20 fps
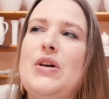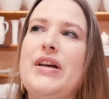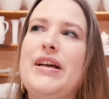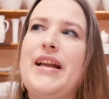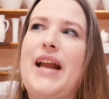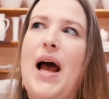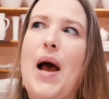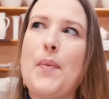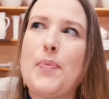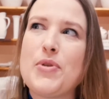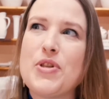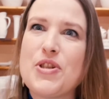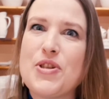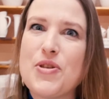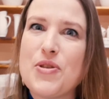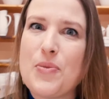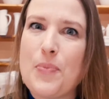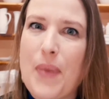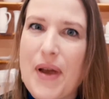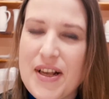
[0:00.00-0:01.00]
It happens to
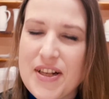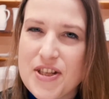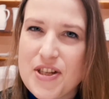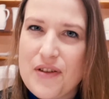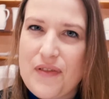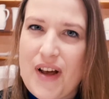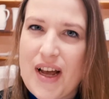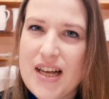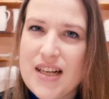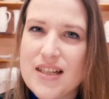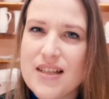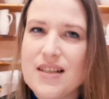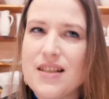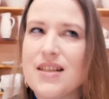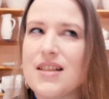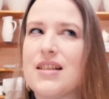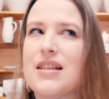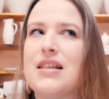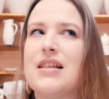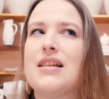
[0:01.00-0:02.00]
the best of us.
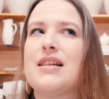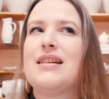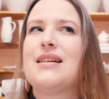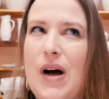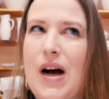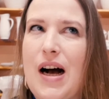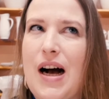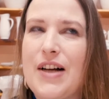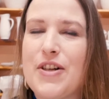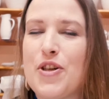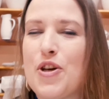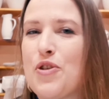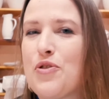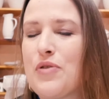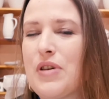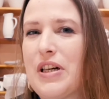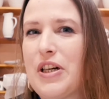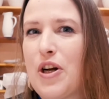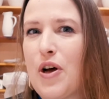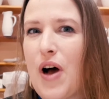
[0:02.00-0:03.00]
I don't
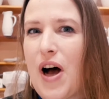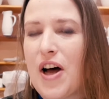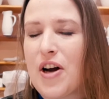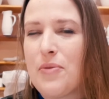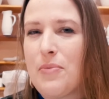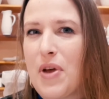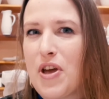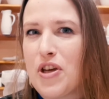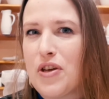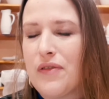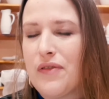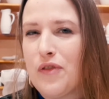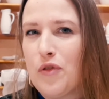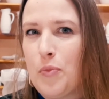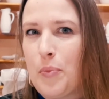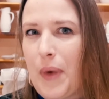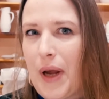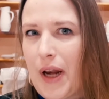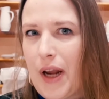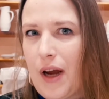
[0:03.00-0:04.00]
really know how to make you feel
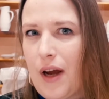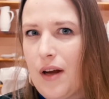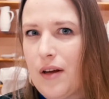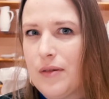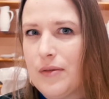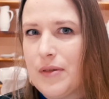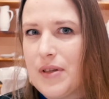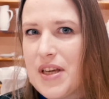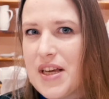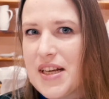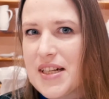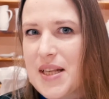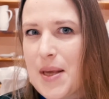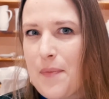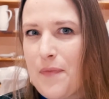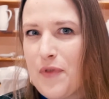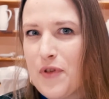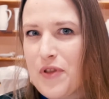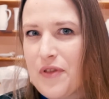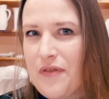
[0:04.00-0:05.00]
better,
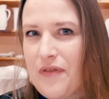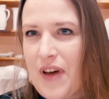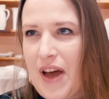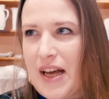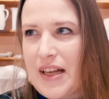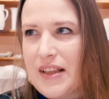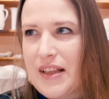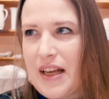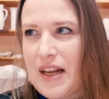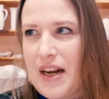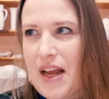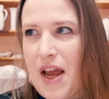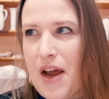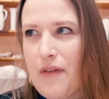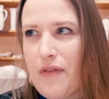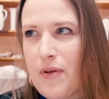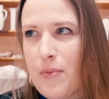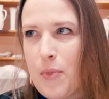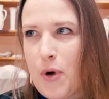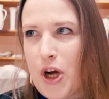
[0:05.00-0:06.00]
except for the fact that
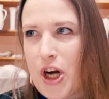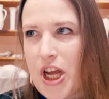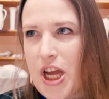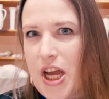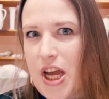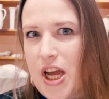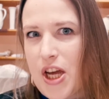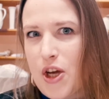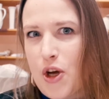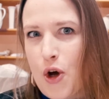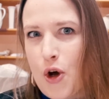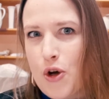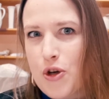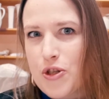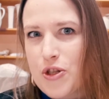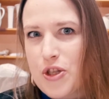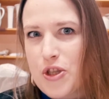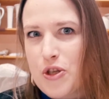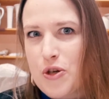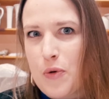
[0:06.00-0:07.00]
everybody
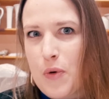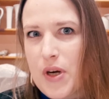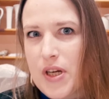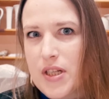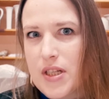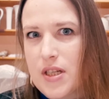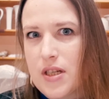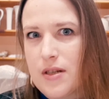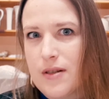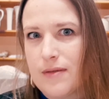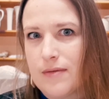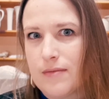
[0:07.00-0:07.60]
goes through it.